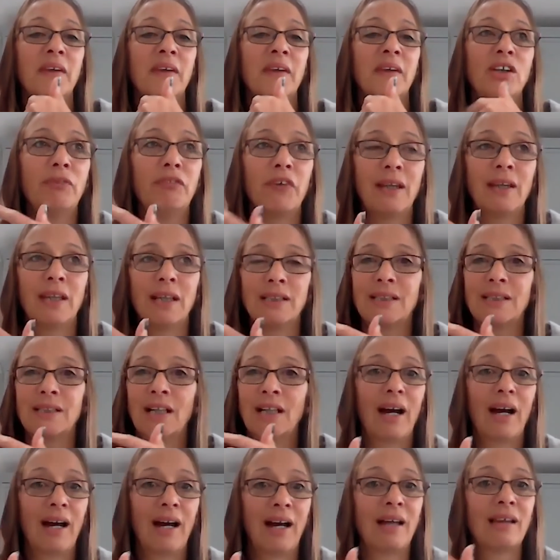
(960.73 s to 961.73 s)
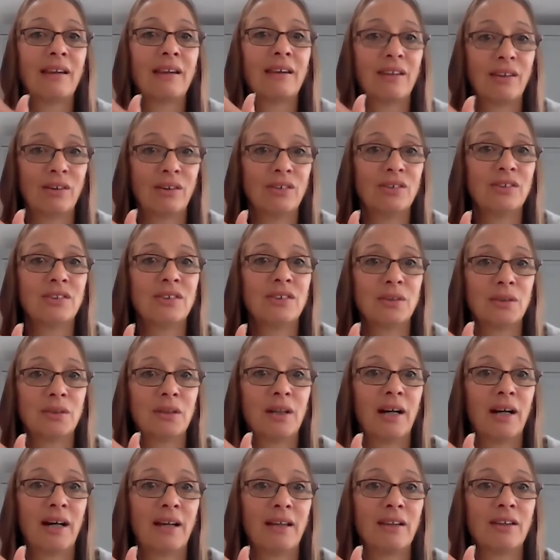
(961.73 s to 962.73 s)
you will find things that you
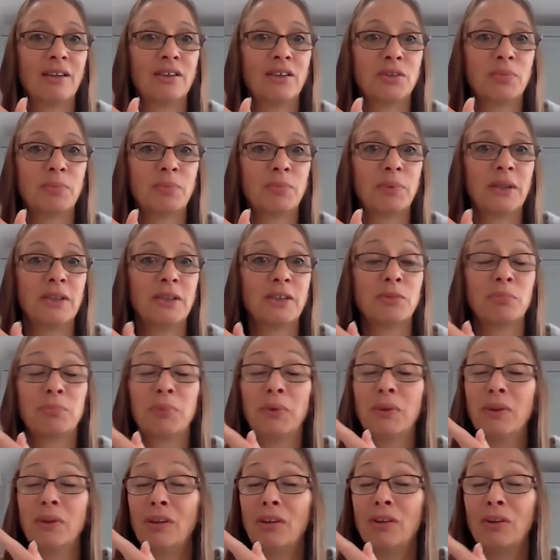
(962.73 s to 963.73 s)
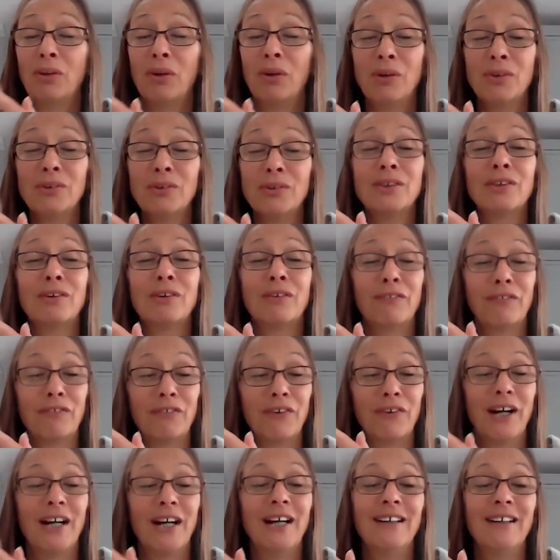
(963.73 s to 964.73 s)
at those places, but you'll
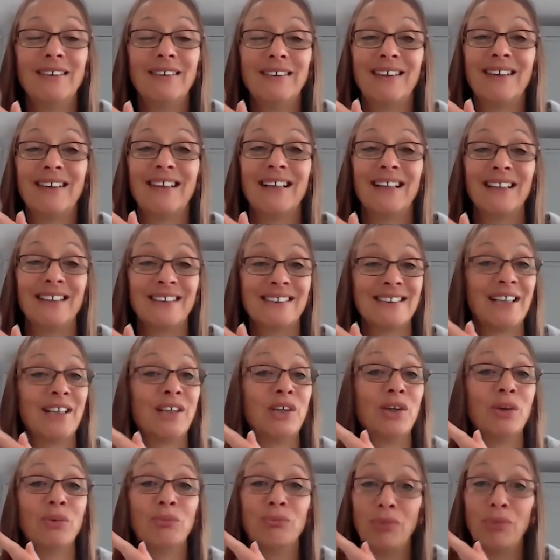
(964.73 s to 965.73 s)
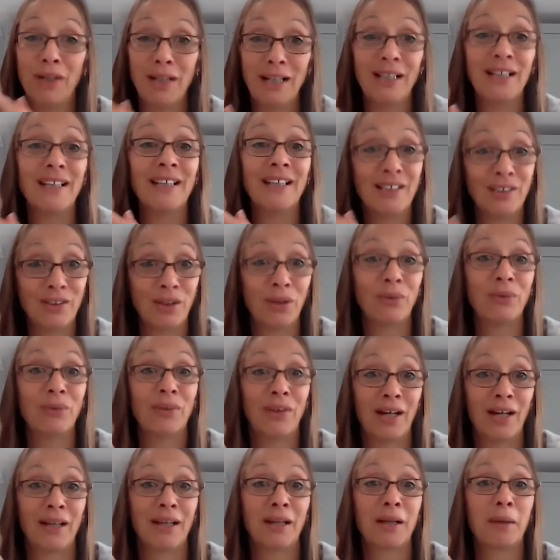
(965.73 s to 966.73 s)
also find things that you really don't
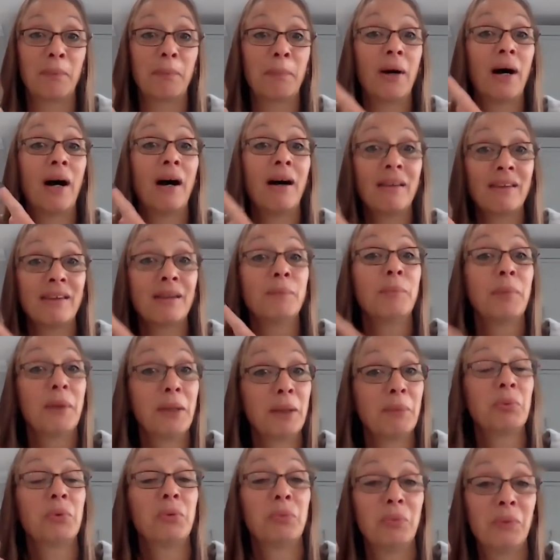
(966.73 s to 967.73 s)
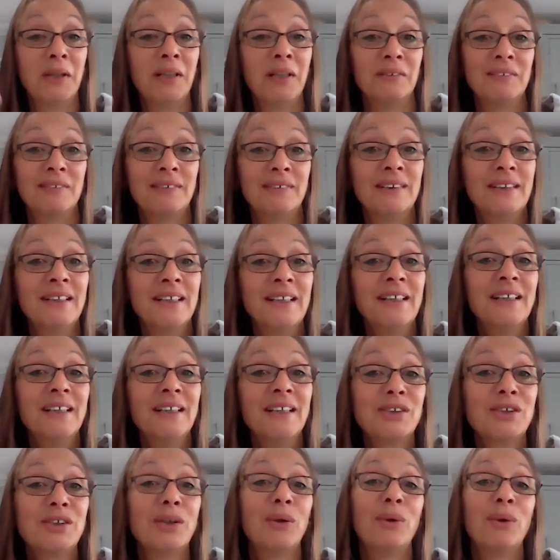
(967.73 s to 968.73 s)
like, but other people will.
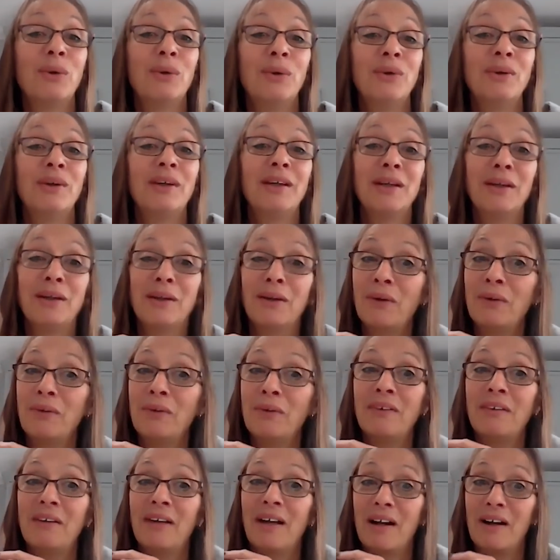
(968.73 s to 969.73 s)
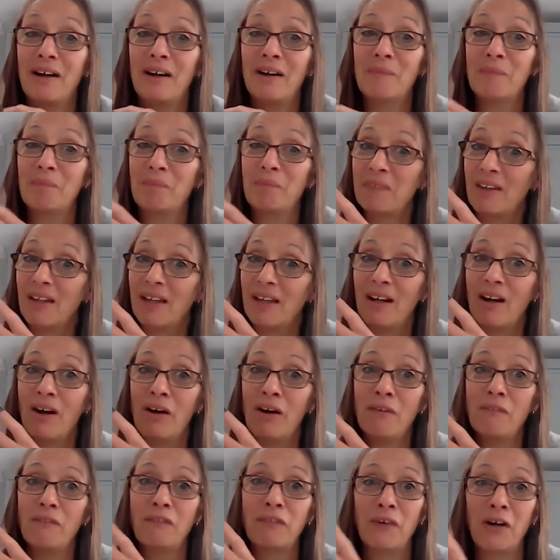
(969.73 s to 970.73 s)
So, art for
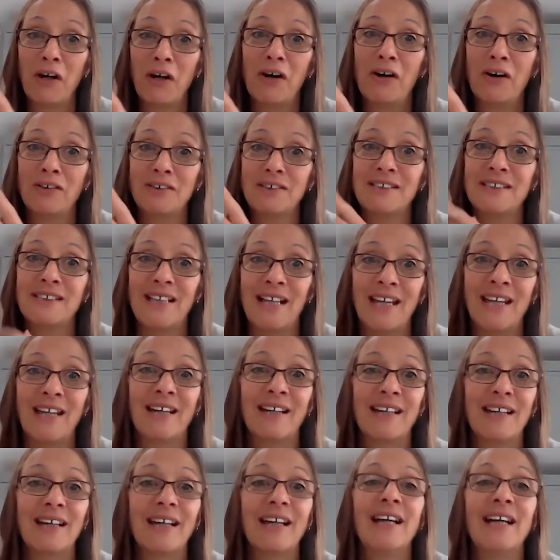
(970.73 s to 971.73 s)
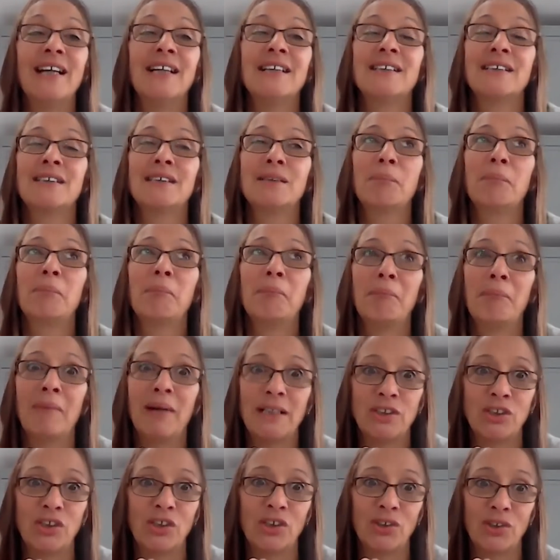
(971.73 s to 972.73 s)
art's sake is
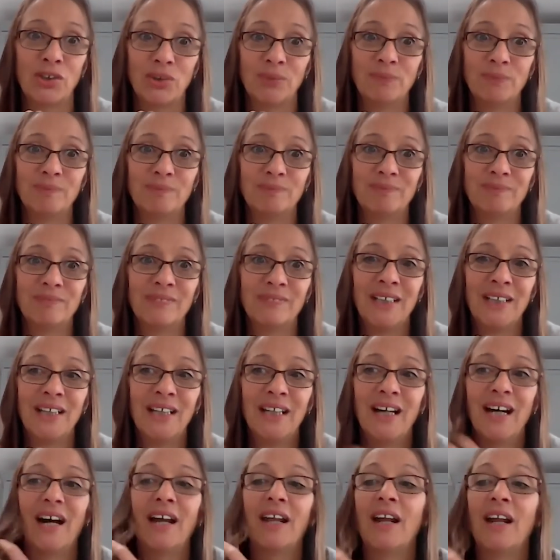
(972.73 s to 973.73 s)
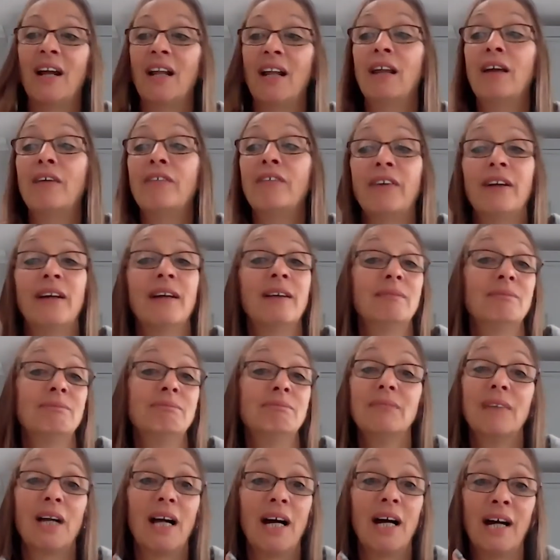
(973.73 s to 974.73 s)
magical, and I love it.
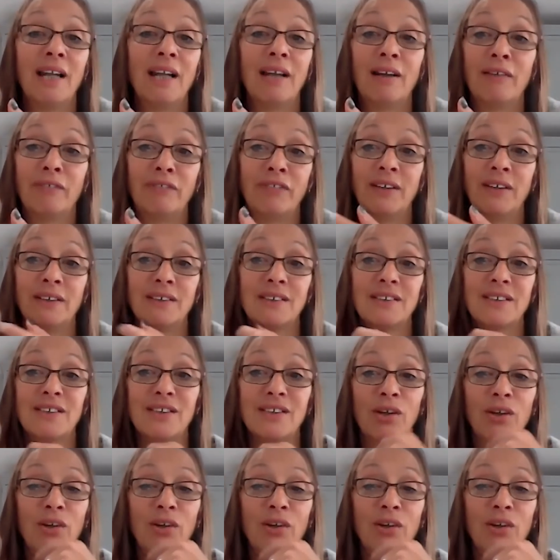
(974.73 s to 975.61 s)
I love it. So